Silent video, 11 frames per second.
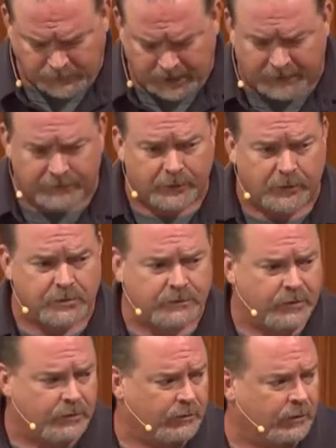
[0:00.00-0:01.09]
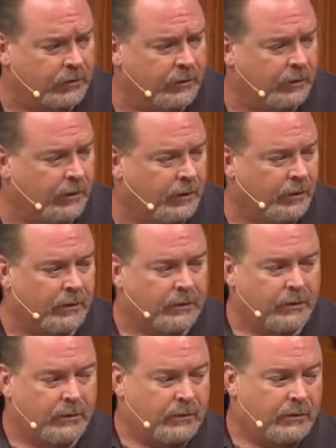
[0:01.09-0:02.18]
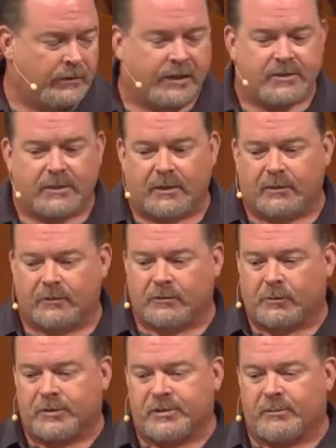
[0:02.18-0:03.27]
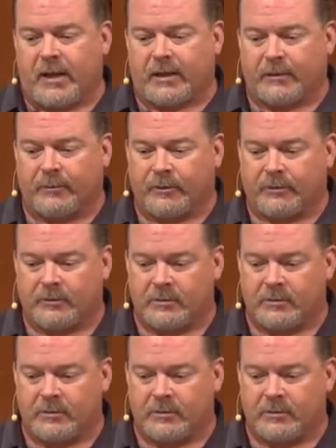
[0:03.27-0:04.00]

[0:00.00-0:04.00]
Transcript: And for those of you, that's towards the back of the book.